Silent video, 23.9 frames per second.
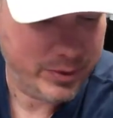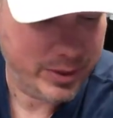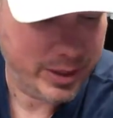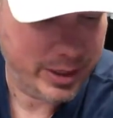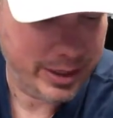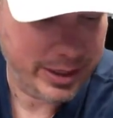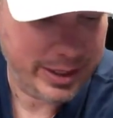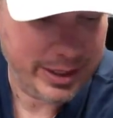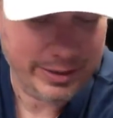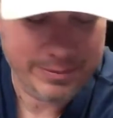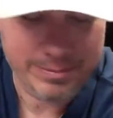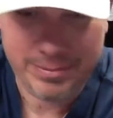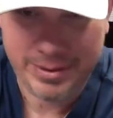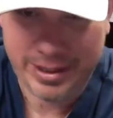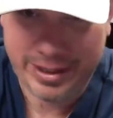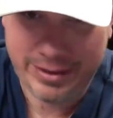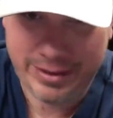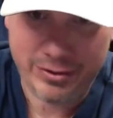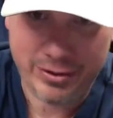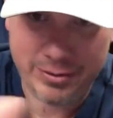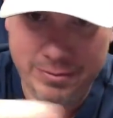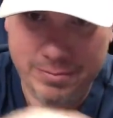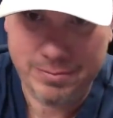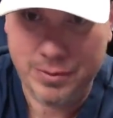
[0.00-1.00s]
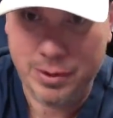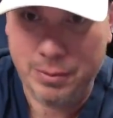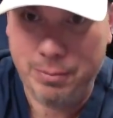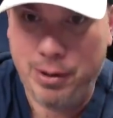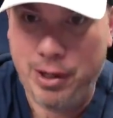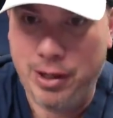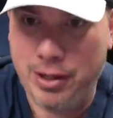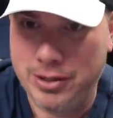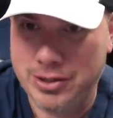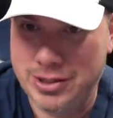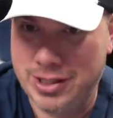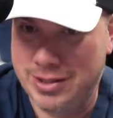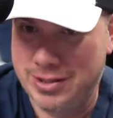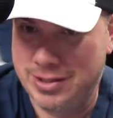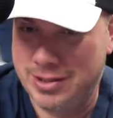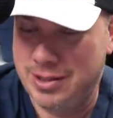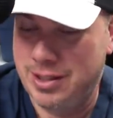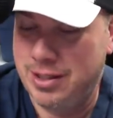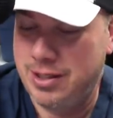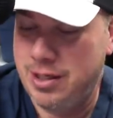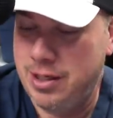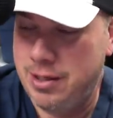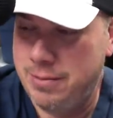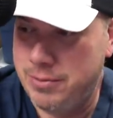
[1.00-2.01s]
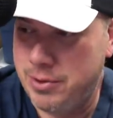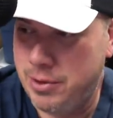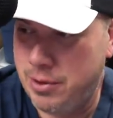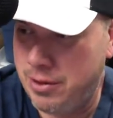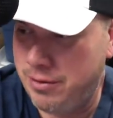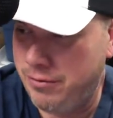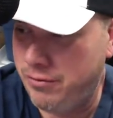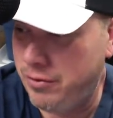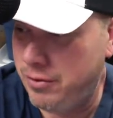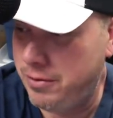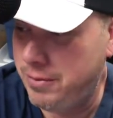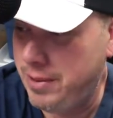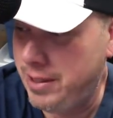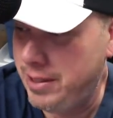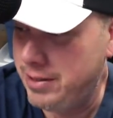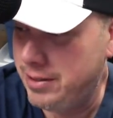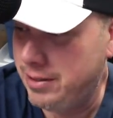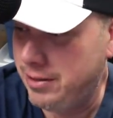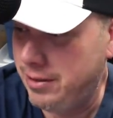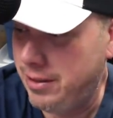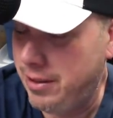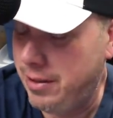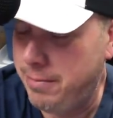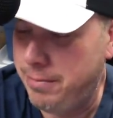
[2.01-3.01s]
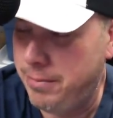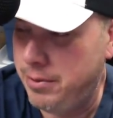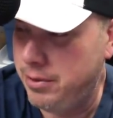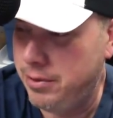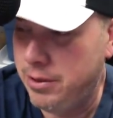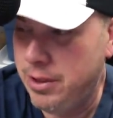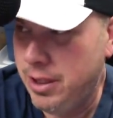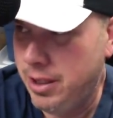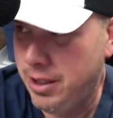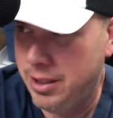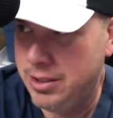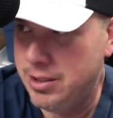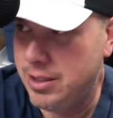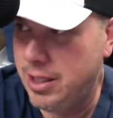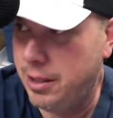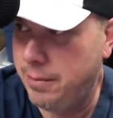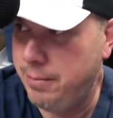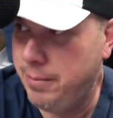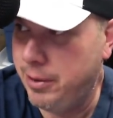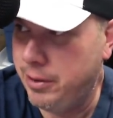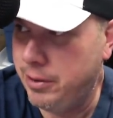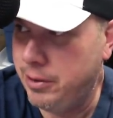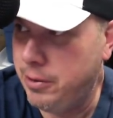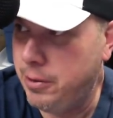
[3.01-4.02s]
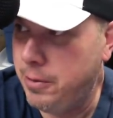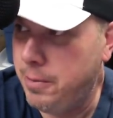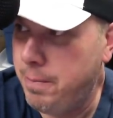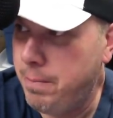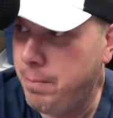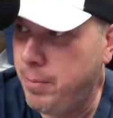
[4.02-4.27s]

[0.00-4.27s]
and he even apologized. He's like, oh, I'm sorry for asking that, but it's not a big deal.